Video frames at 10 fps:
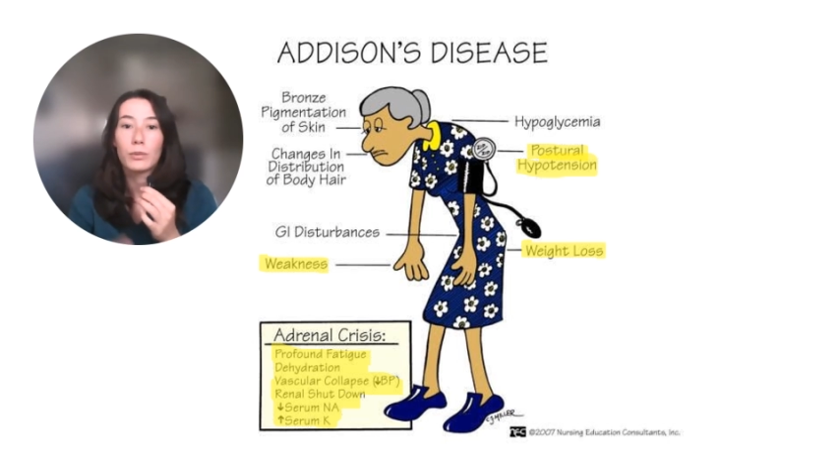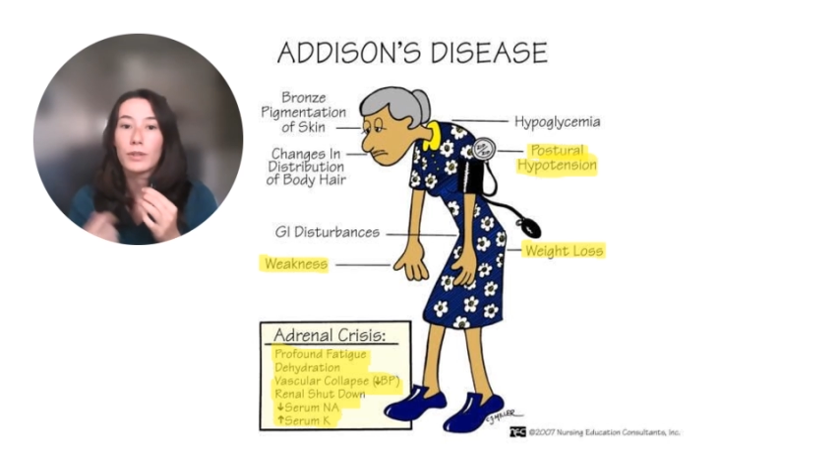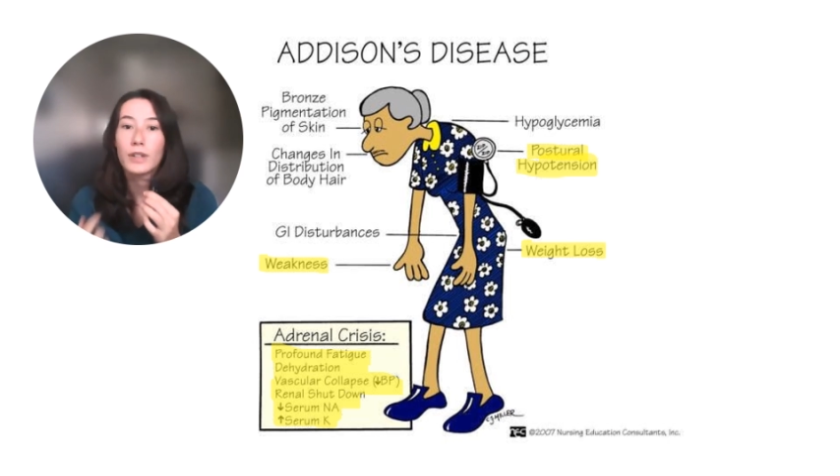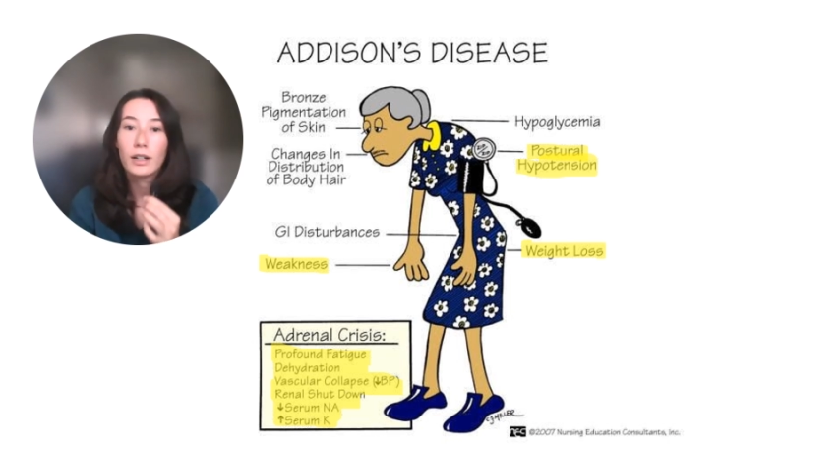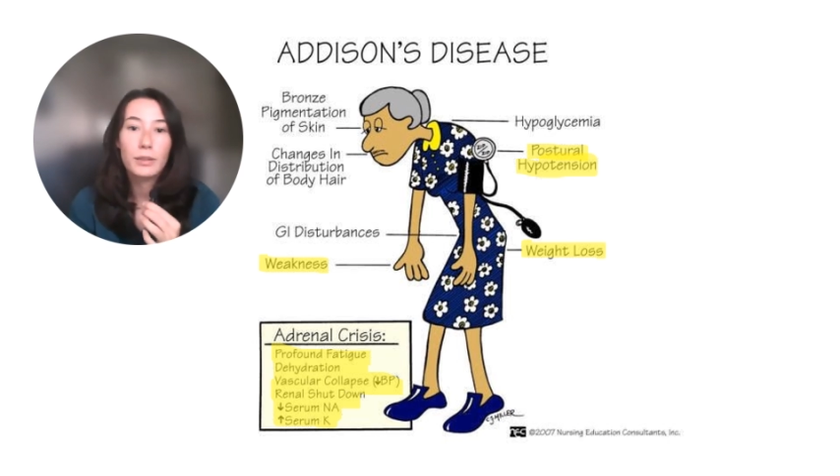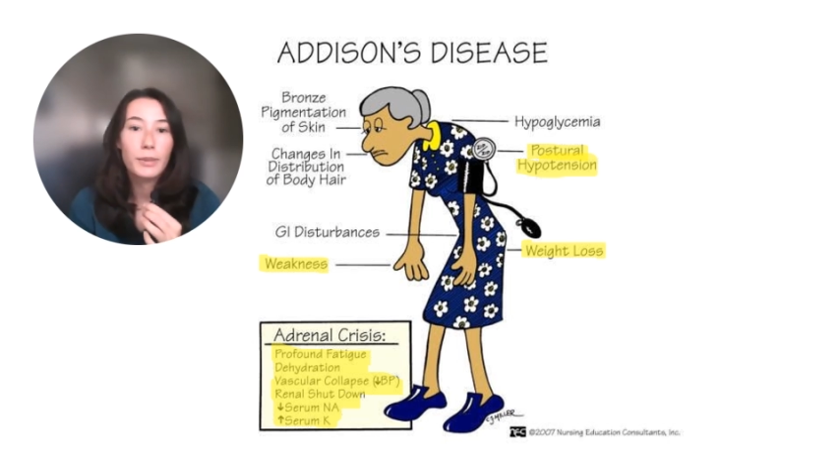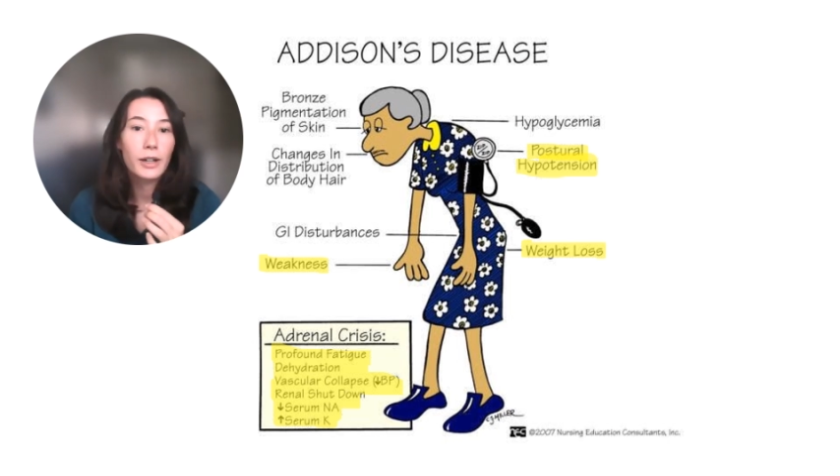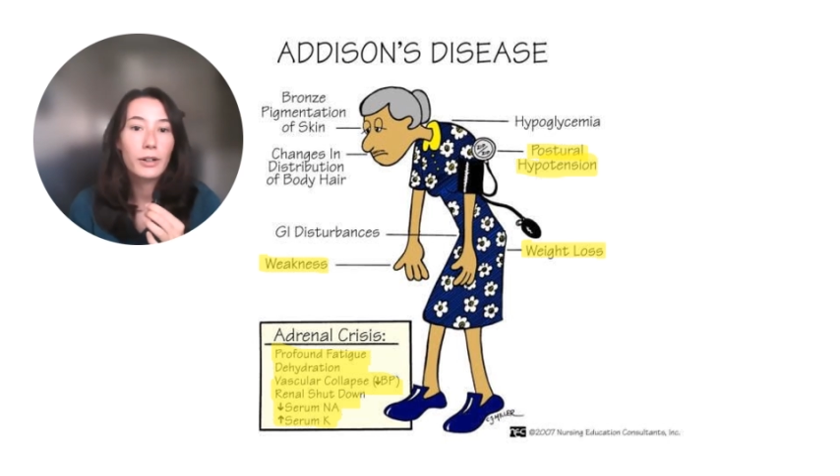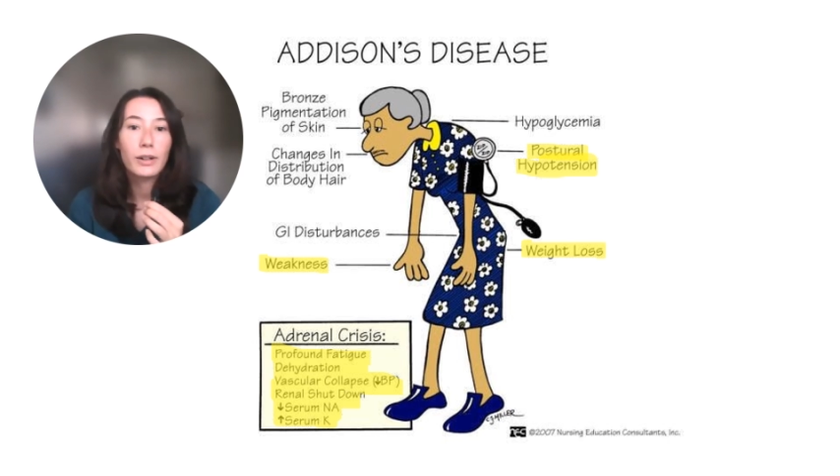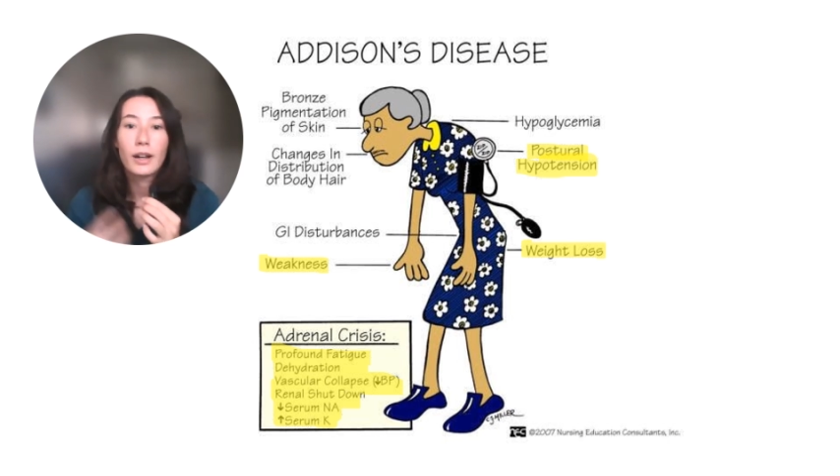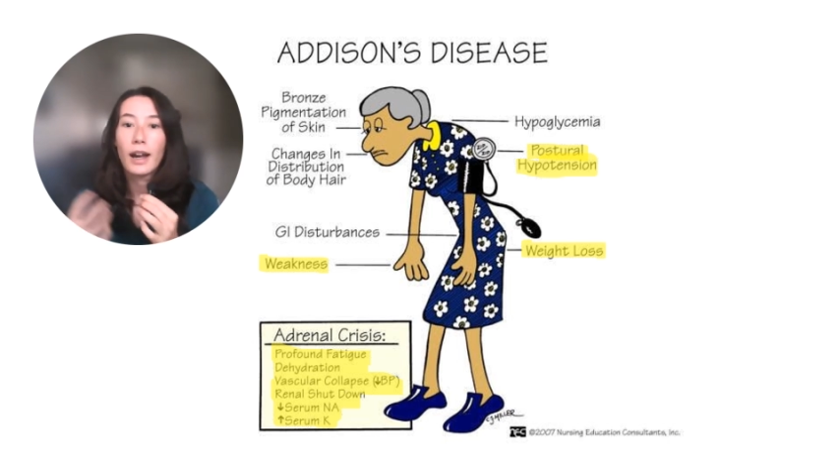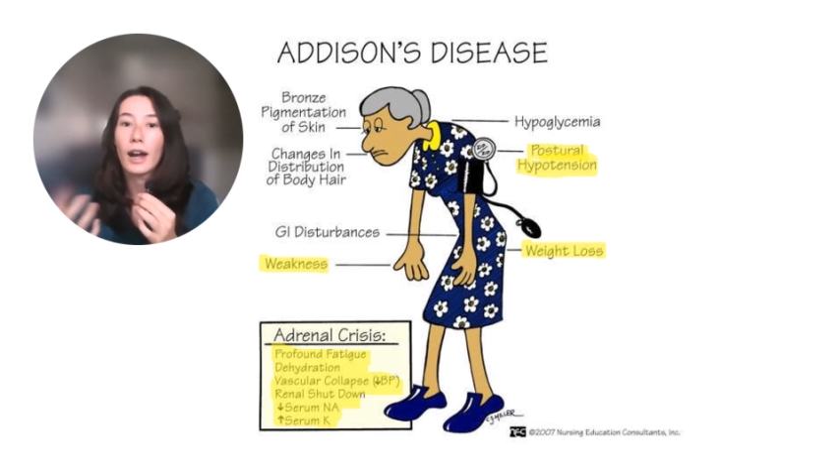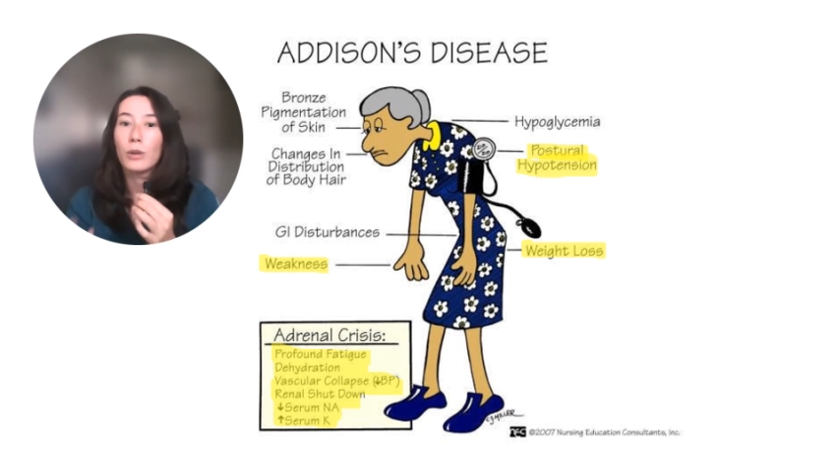we've talked about how